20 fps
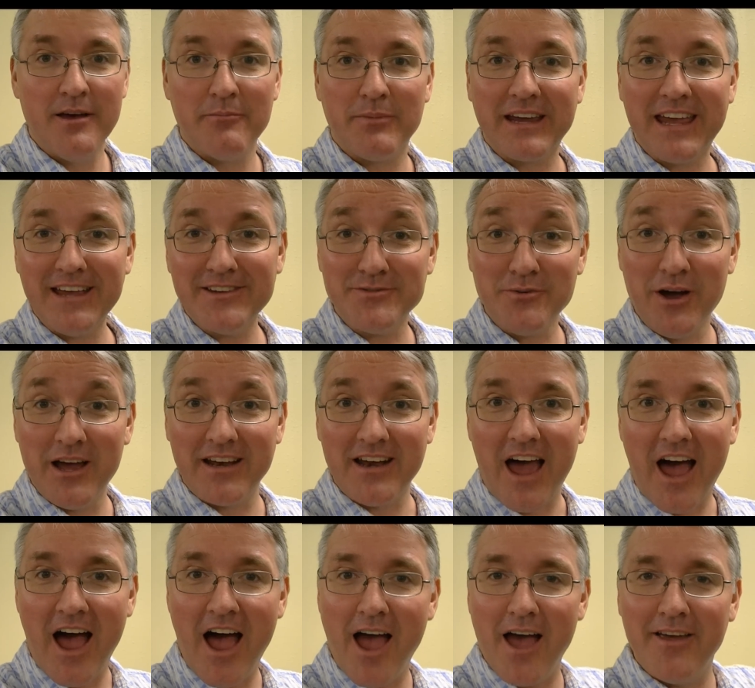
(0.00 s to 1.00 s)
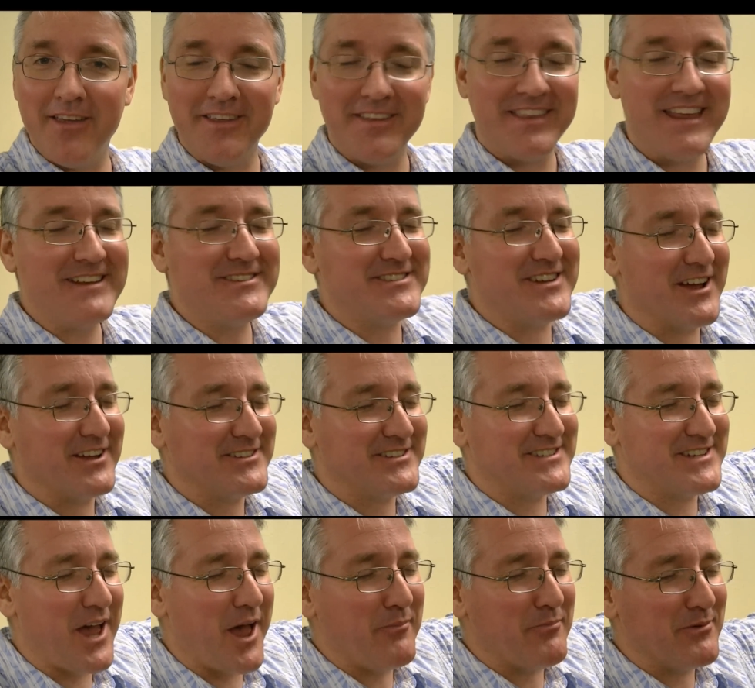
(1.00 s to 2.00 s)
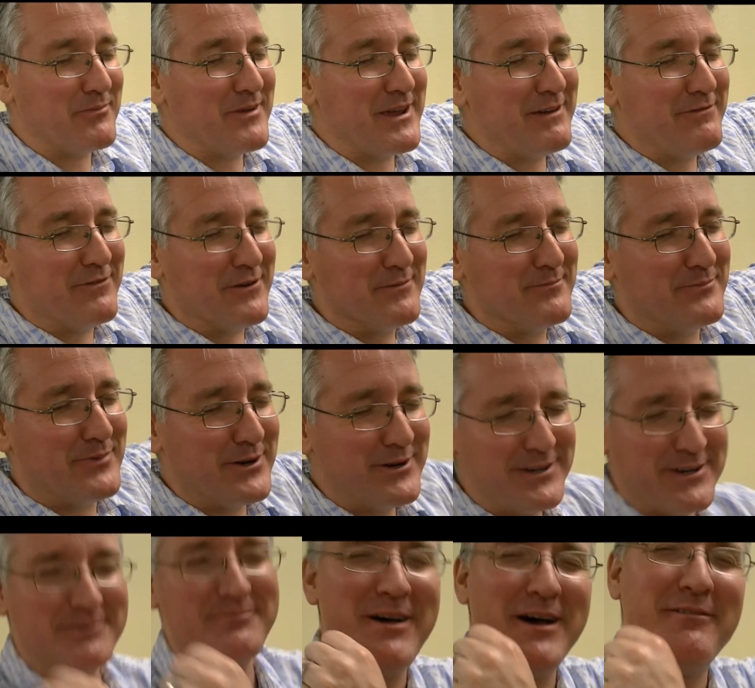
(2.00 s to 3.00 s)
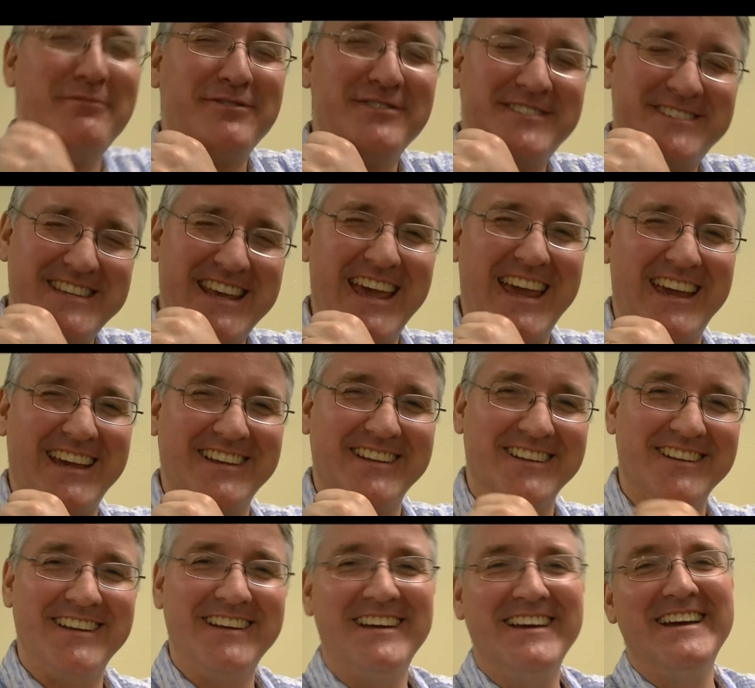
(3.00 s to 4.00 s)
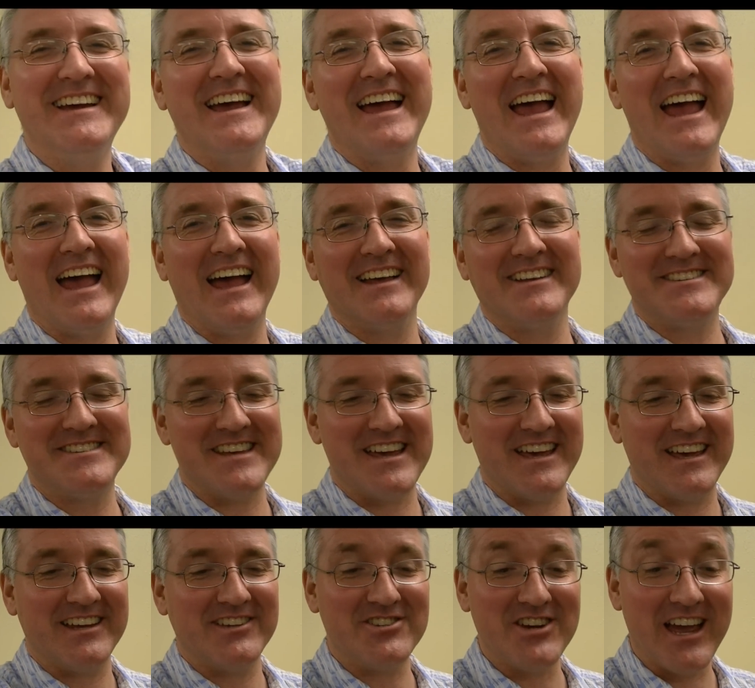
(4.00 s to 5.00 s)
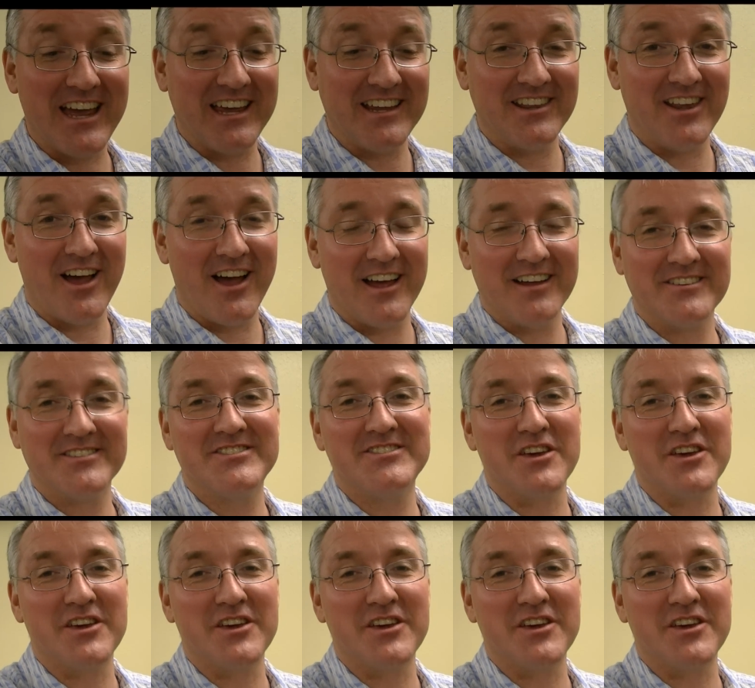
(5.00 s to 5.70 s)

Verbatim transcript: But guess what? I, that's not stopping me from putting them up for sale as a giant lot.